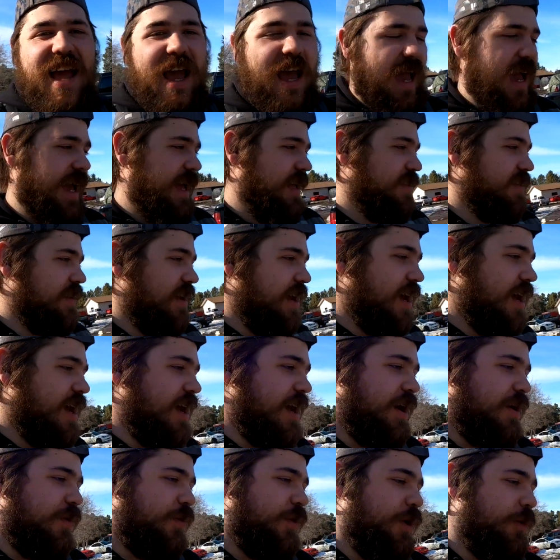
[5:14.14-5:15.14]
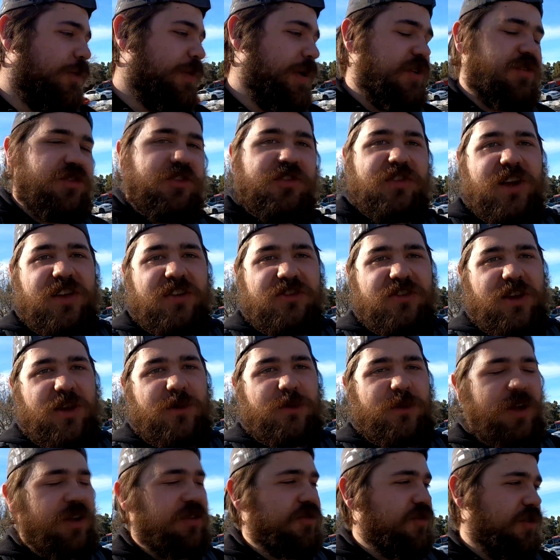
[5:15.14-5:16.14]
And we'll pressure test
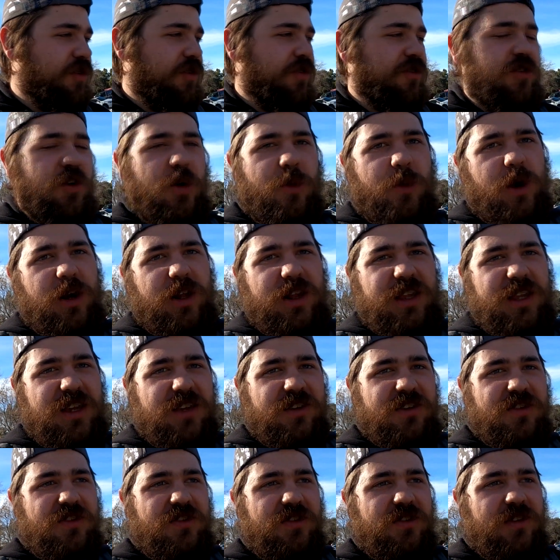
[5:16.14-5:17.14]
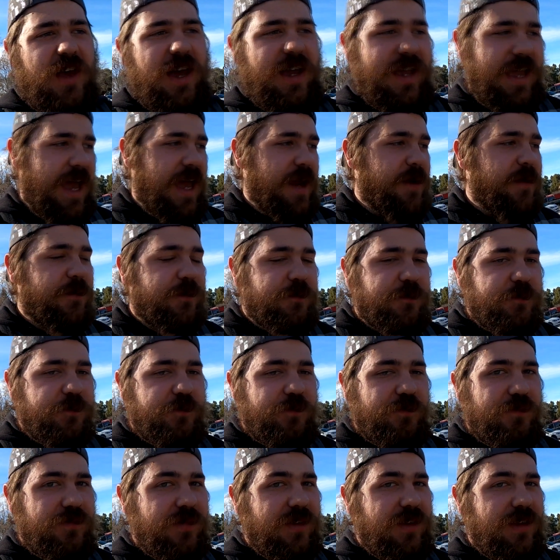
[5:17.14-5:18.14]
it, make sure there's no more leaks again.
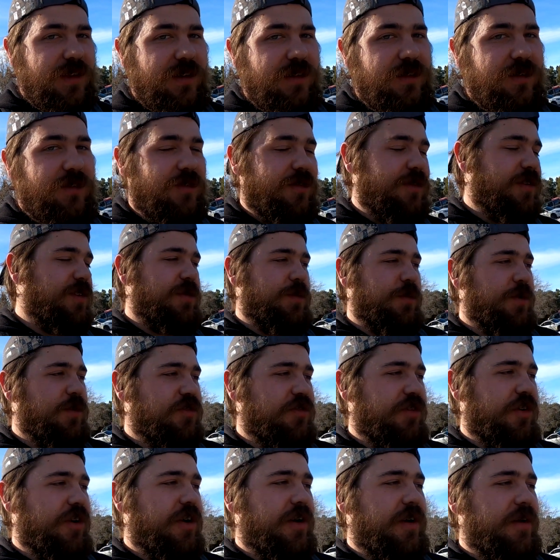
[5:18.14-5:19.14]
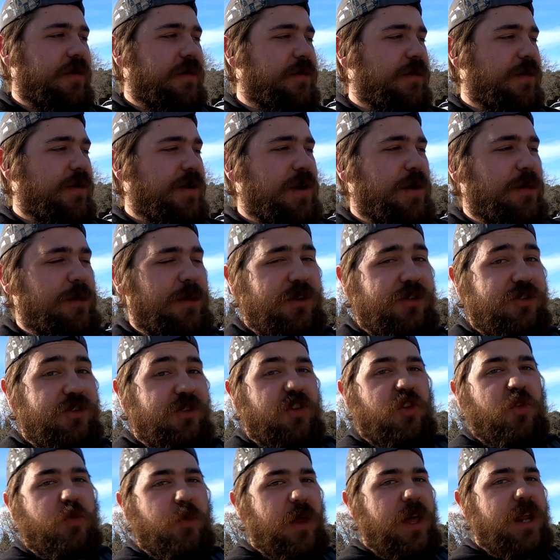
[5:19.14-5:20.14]
Be sure. Make
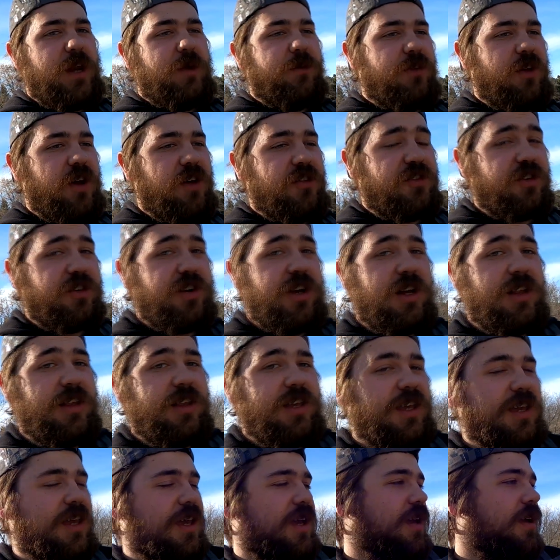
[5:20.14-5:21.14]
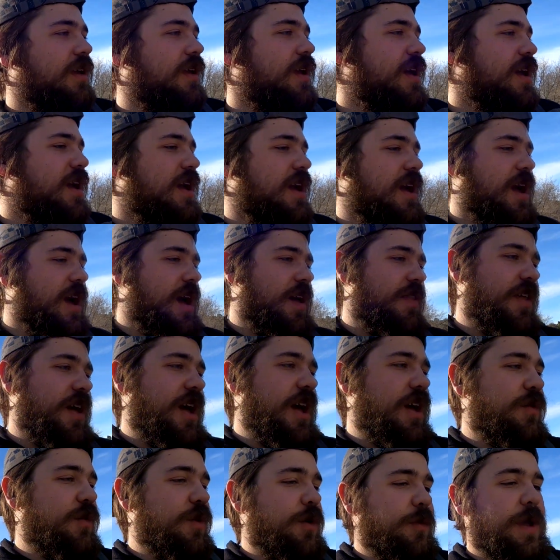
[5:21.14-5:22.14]
sure this plenum's also not leaking, and
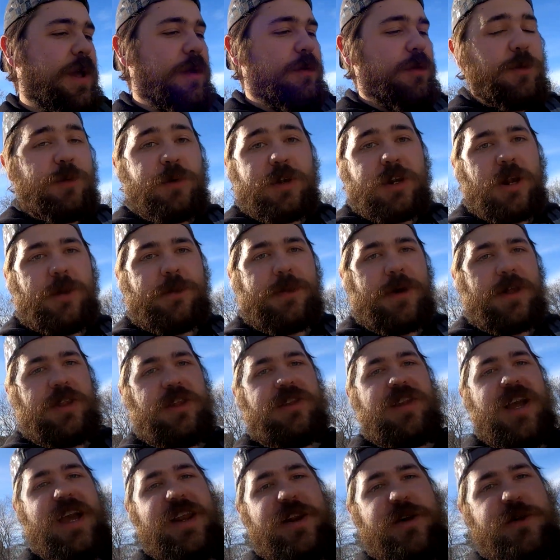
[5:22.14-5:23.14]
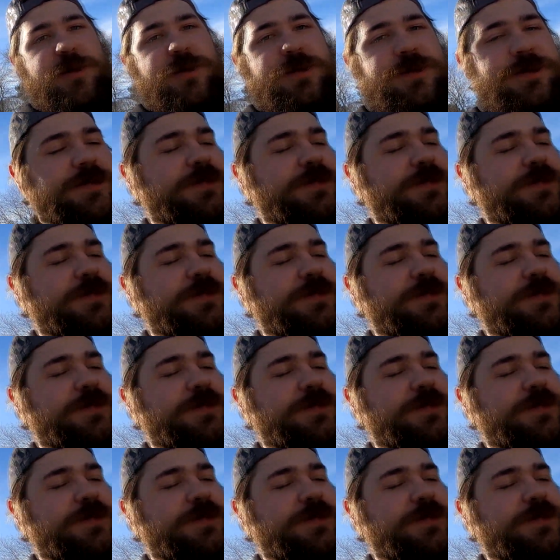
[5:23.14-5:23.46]
then we'll be able to put it up on the dyno.